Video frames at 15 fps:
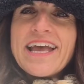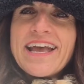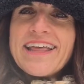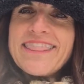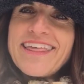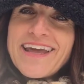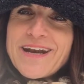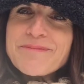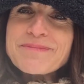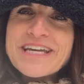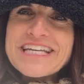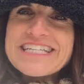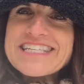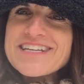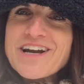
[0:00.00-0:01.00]
and then I'm
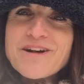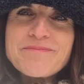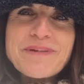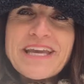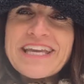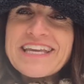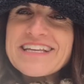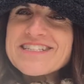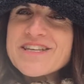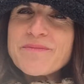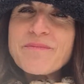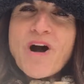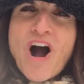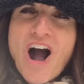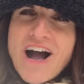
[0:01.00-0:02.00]
going to start making some
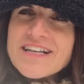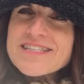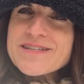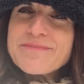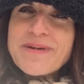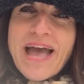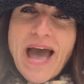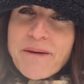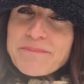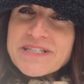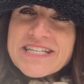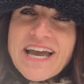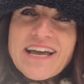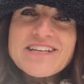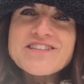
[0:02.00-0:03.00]
awesome
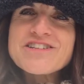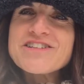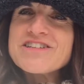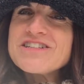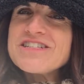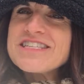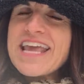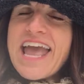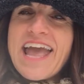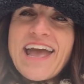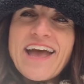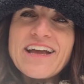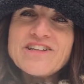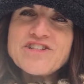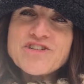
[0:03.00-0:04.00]
appetizers
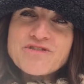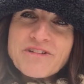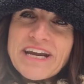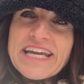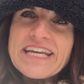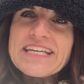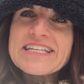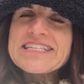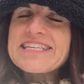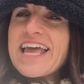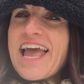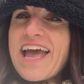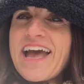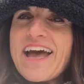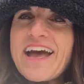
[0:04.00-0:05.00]
and drinks
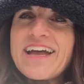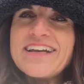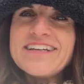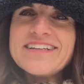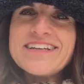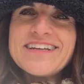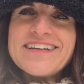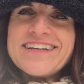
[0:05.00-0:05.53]
and